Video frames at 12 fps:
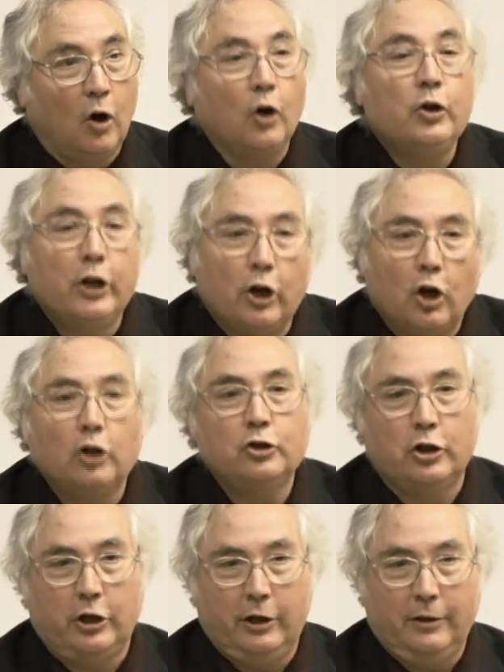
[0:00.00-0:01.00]
On the
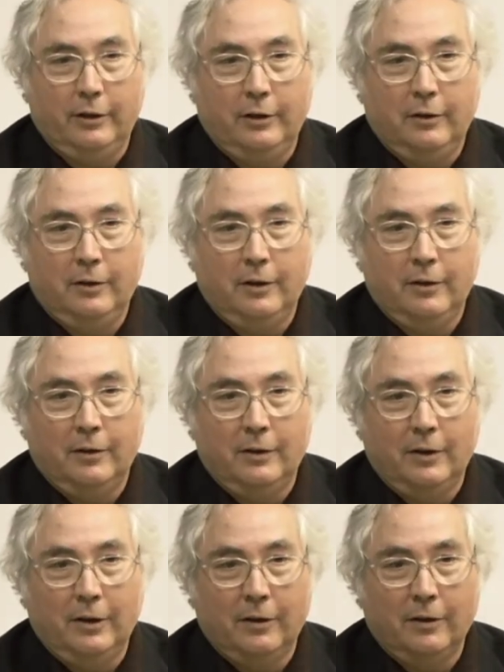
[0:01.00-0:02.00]
contrary,
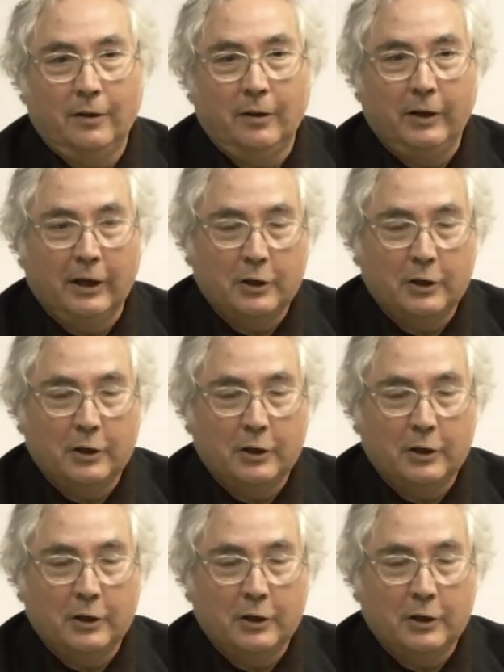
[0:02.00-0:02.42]
the